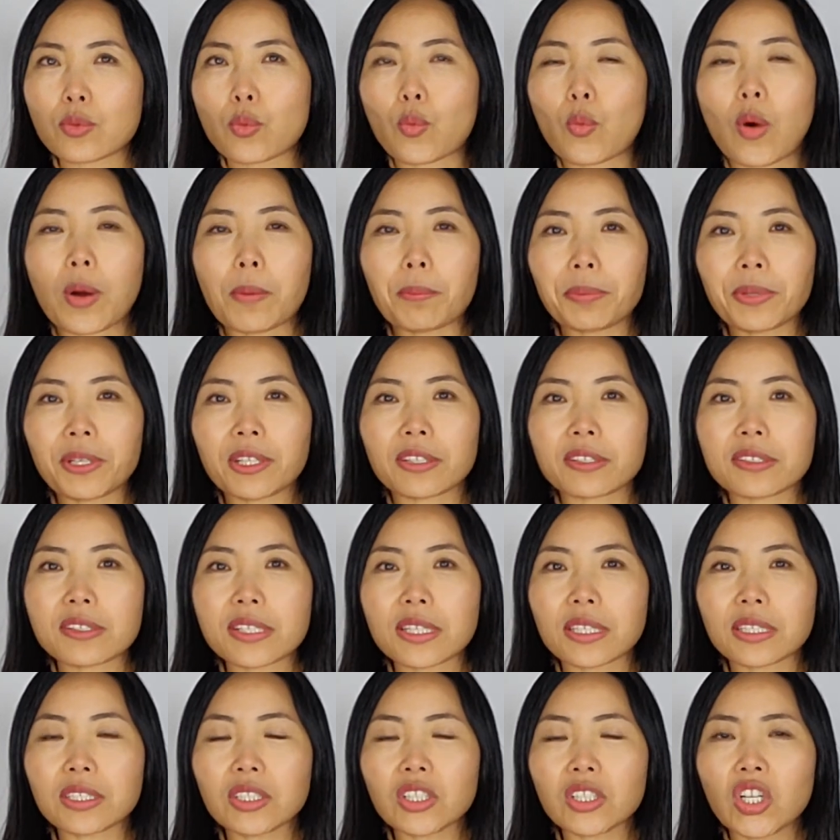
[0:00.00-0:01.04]
one
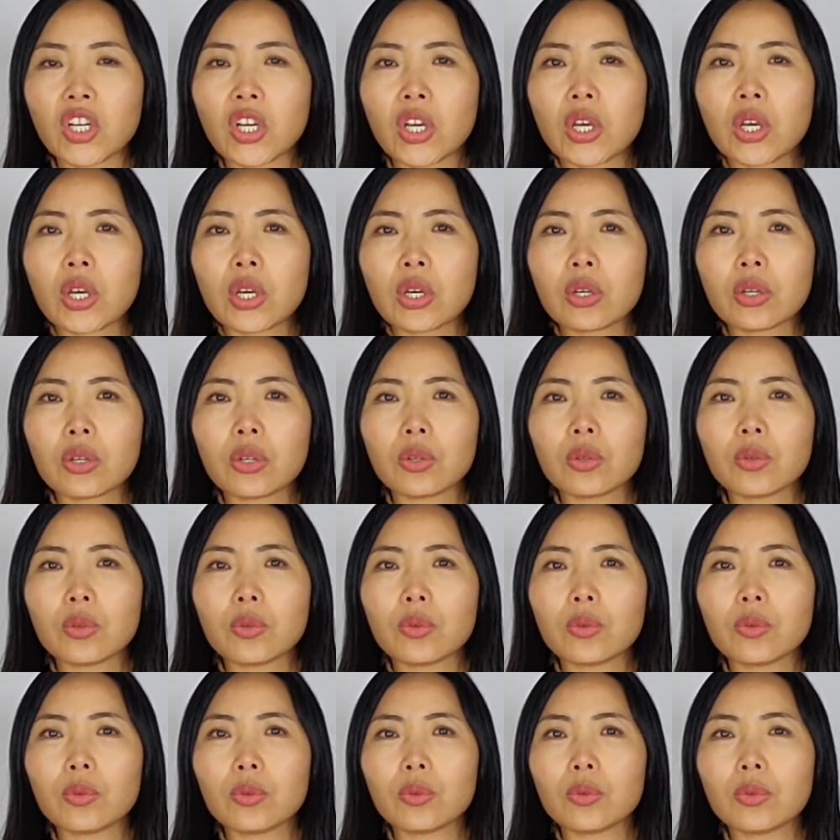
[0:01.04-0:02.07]
person
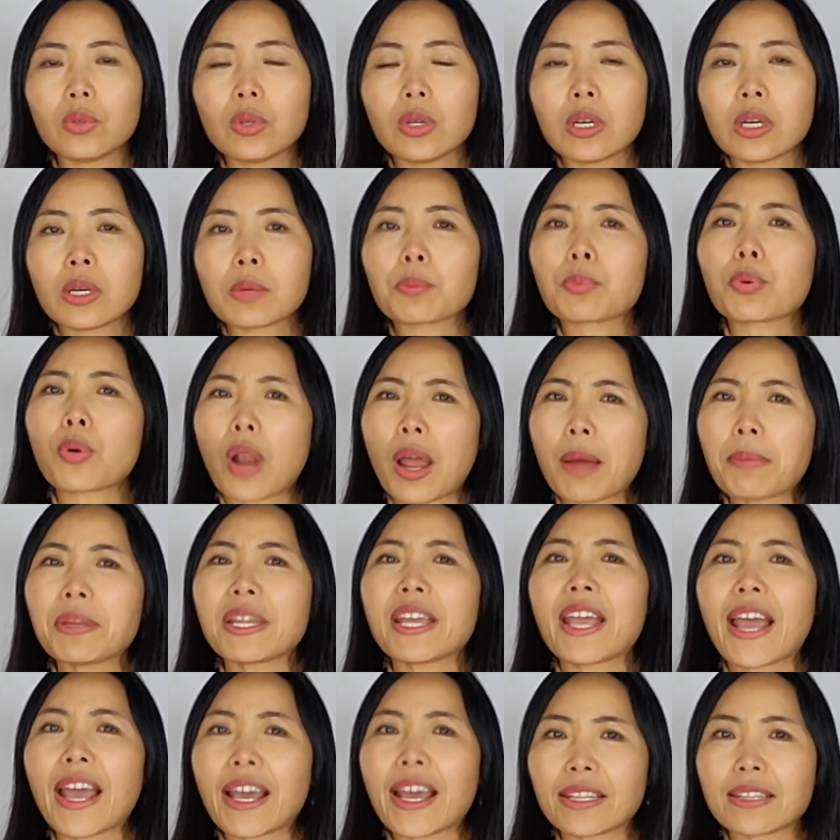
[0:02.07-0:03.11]
who
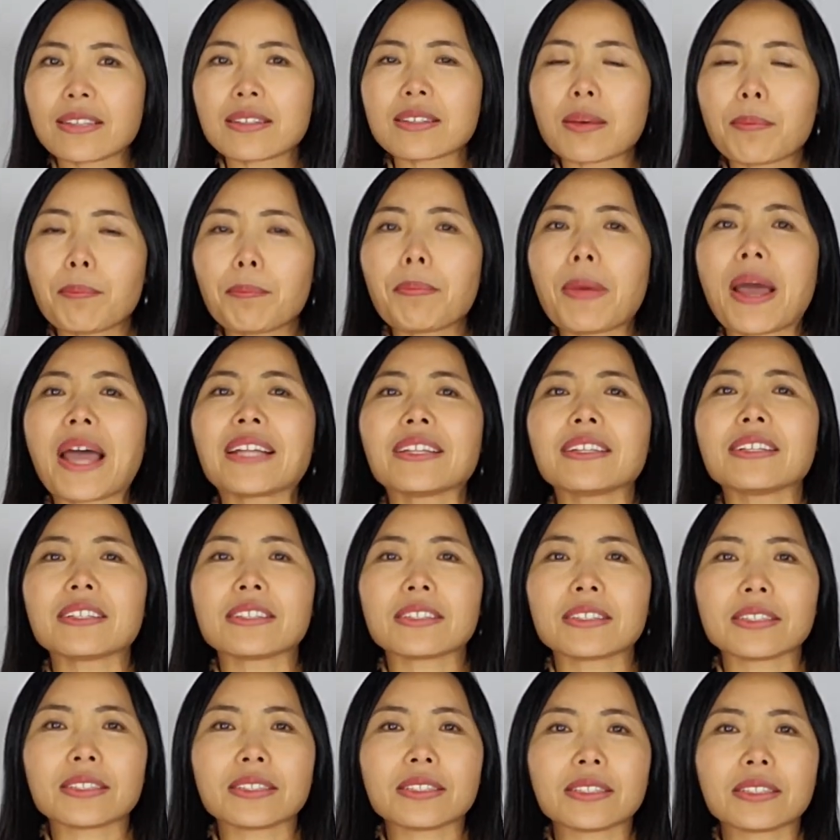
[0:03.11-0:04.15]
probably had some bad
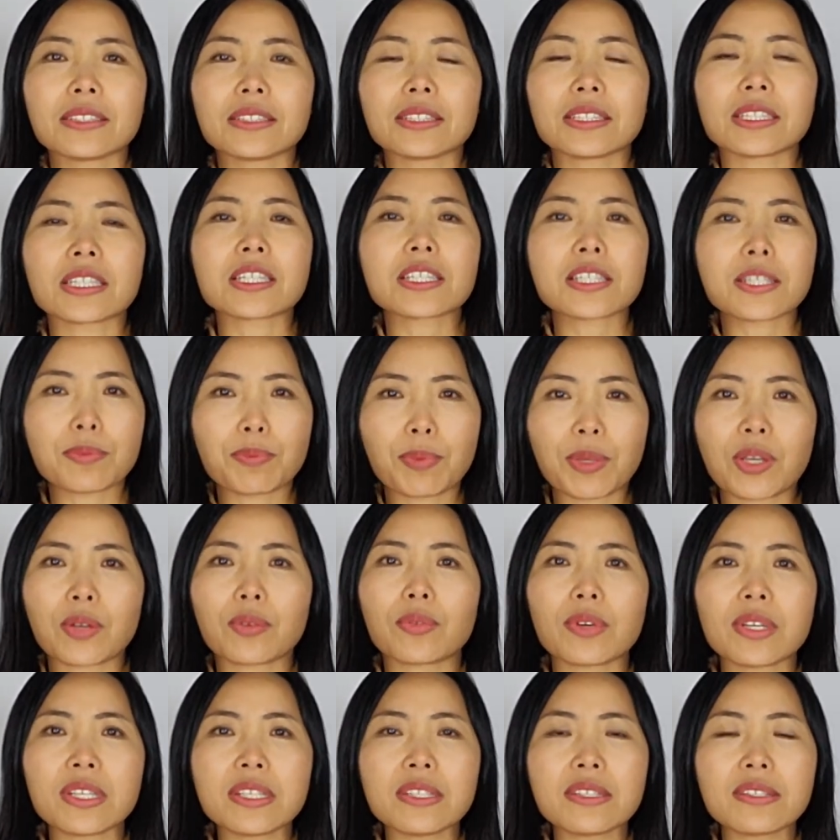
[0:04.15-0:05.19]

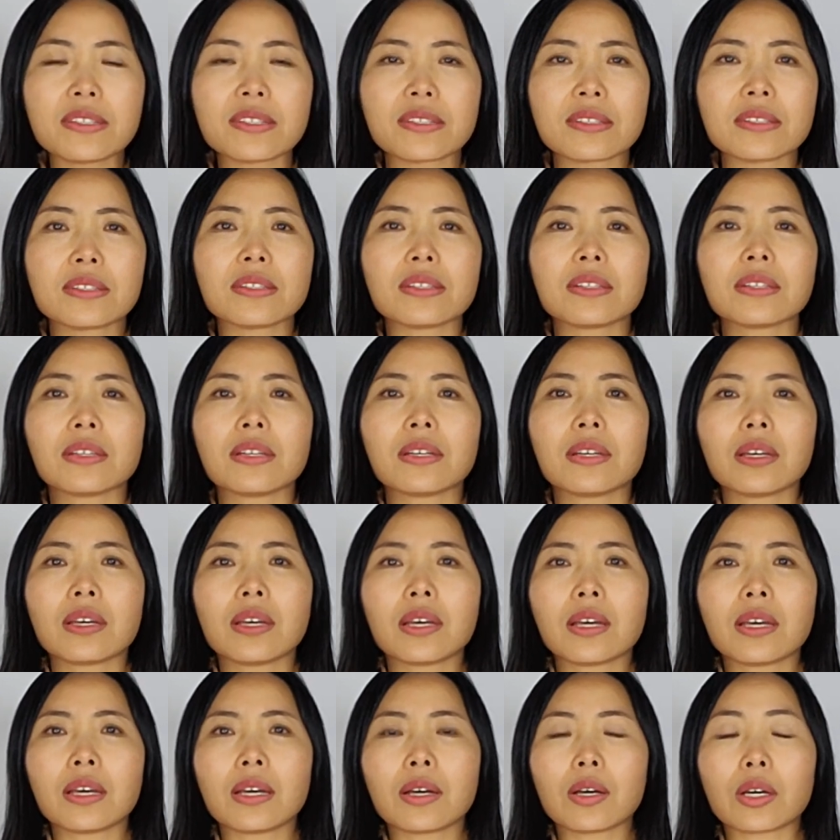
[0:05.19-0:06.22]
experience
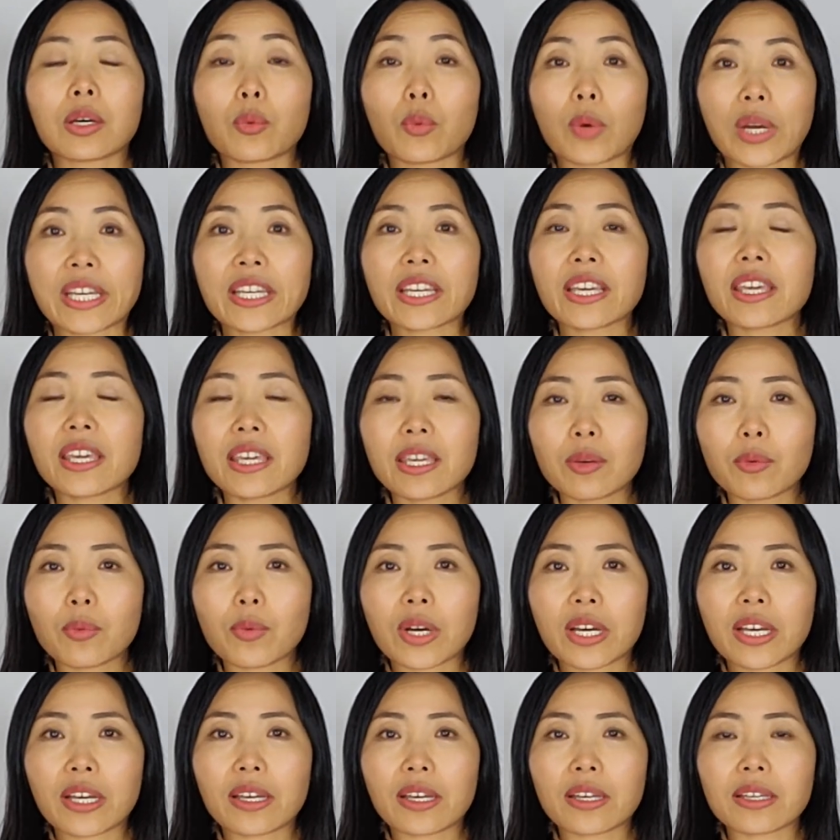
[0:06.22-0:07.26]
when he
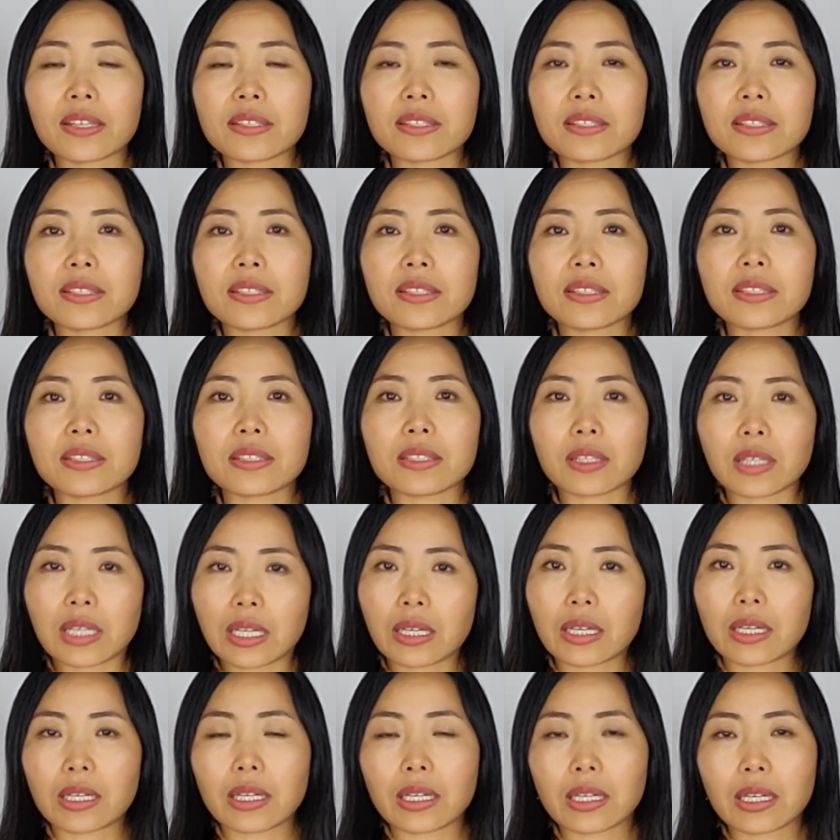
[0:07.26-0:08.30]
was
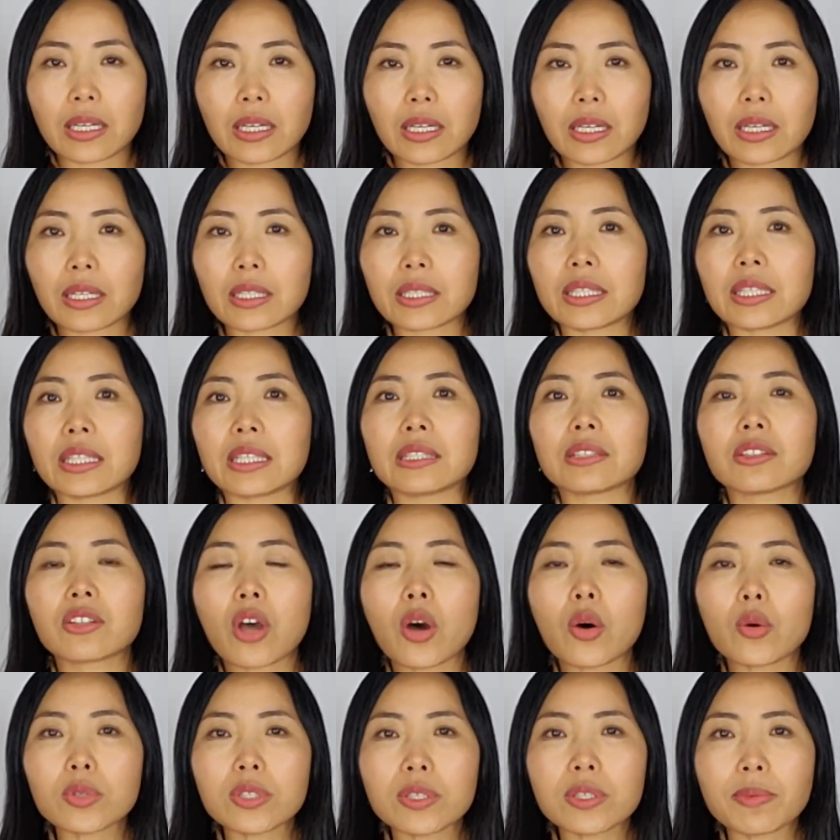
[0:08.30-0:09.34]
in
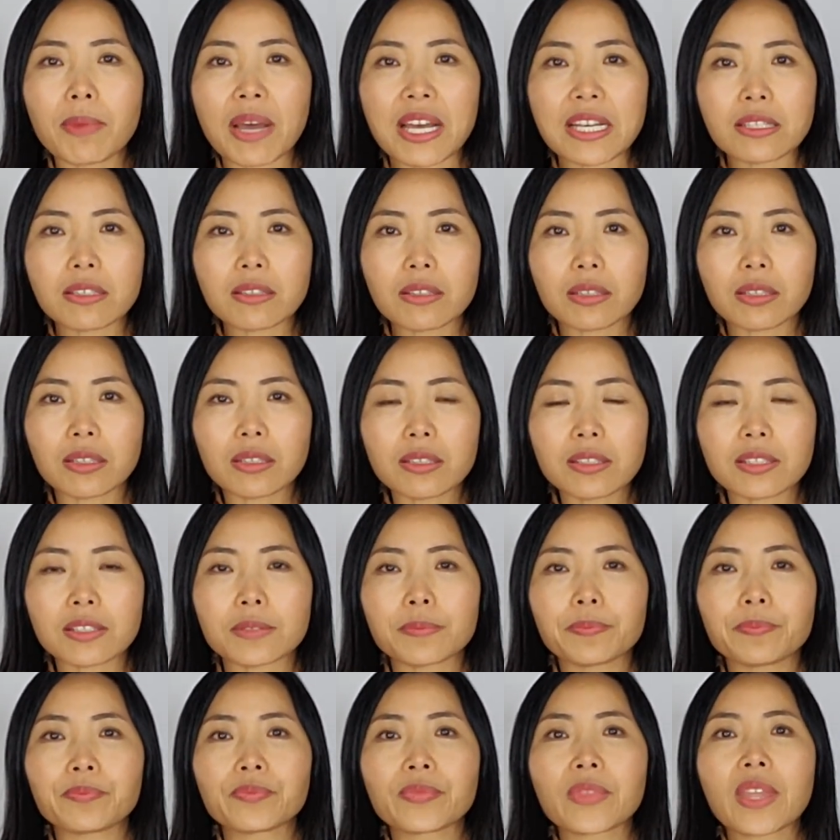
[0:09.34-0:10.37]
Toastmasters.